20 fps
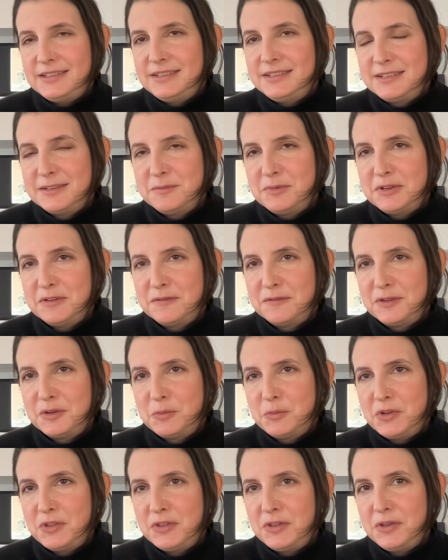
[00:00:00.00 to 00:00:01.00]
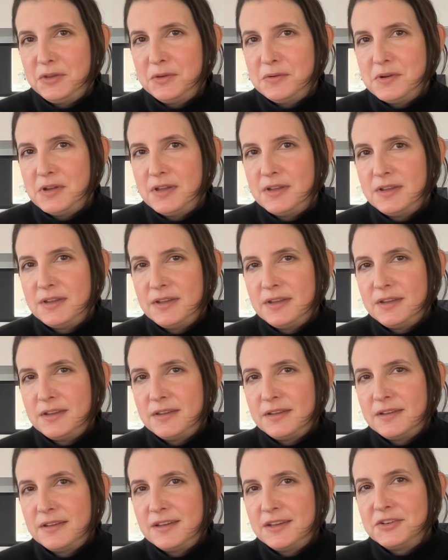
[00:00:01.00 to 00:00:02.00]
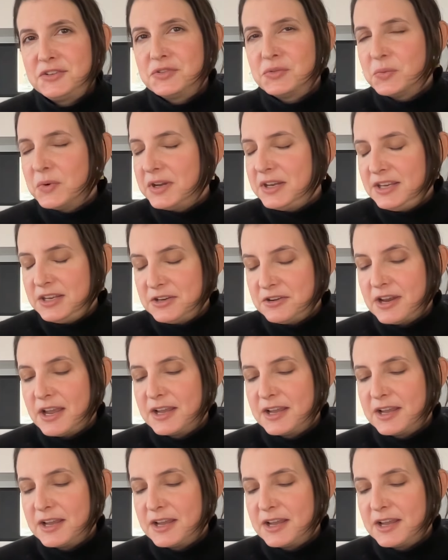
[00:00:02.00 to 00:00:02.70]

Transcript: intimate film with you, a 20 year